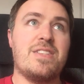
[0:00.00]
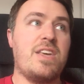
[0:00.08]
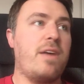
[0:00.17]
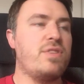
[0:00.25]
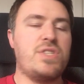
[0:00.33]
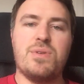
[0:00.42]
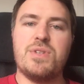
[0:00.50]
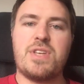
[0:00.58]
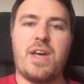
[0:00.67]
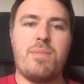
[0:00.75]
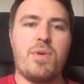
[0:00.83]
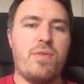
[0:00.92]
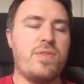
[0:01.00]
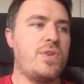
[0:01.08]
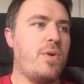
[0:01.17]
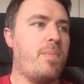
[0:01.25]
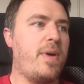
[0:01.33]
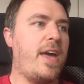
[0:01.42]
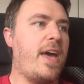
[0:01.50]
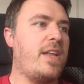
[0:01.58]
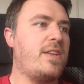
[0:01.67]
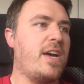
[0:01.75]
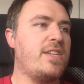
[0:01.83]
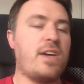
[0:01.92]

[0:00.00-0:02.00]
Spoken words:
the other two escape me off the top of my head.